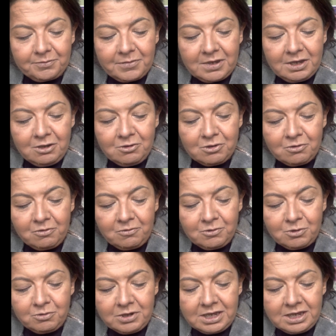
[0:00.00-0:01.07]
you sort of
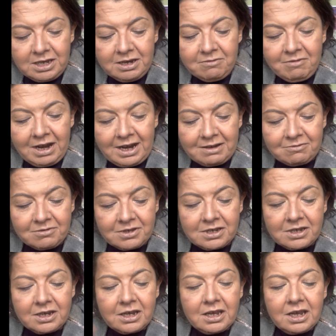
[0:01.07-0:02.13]
twist it round
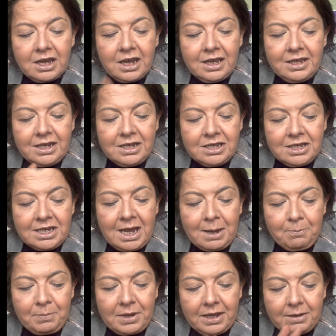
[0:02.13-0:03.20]
and then
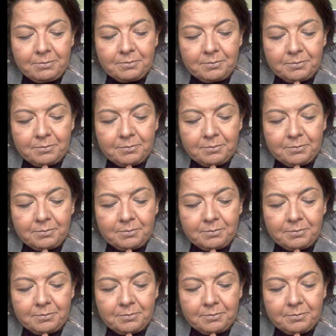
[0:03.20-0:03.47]
tap it.